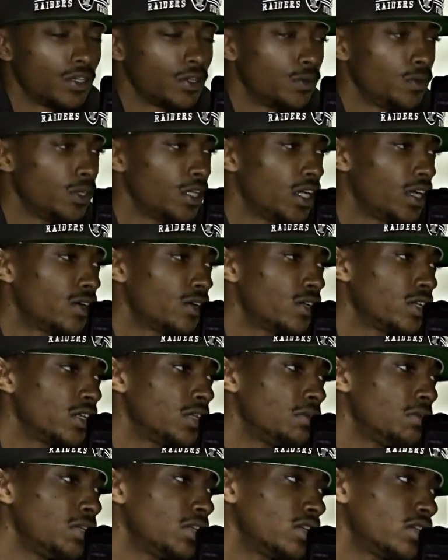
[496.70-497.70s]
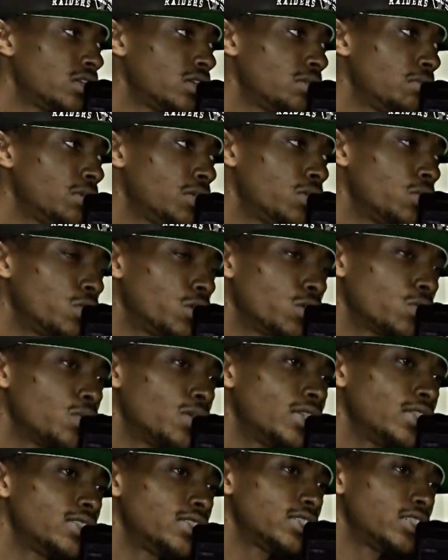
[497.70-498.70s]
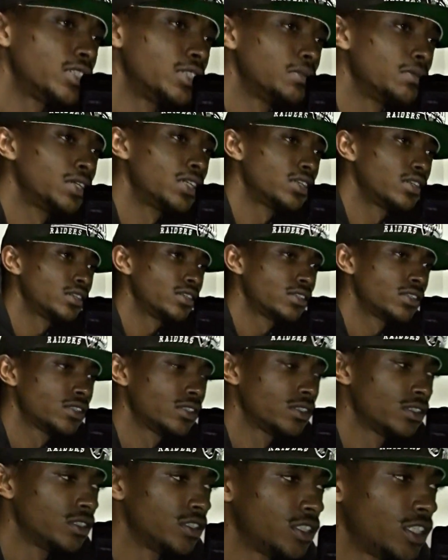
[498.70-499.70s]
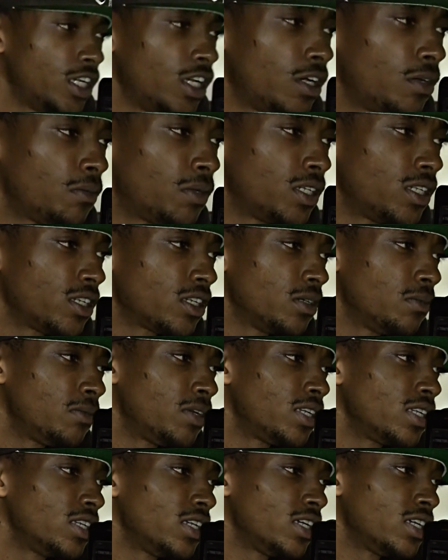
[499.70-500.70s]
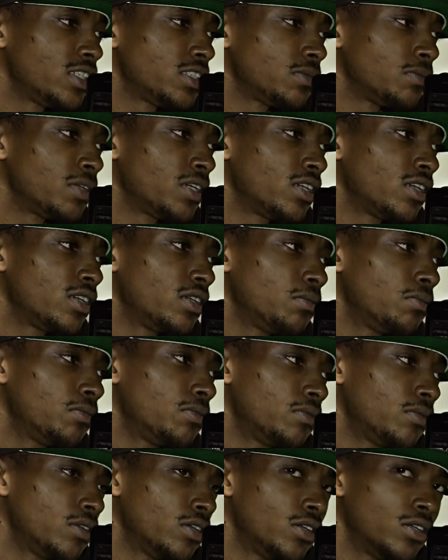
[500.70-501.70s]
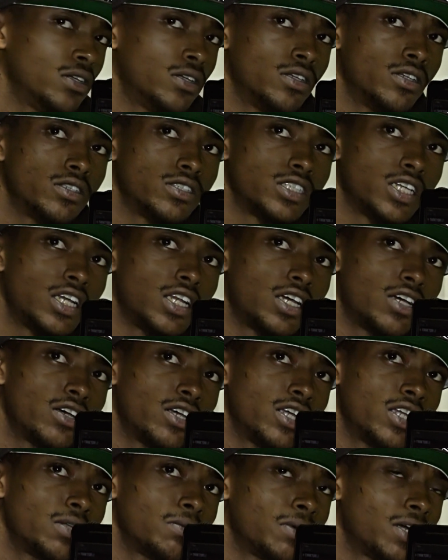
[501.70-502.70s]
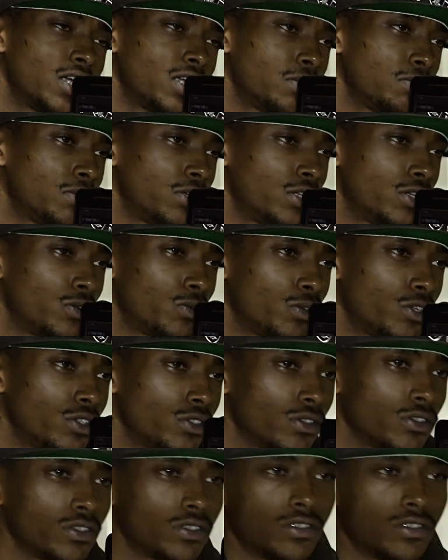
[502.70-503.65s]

We out here, man. We don't work what team, man. Shout out to nigga Money Us, man. That's how Shout out everybody and put in work.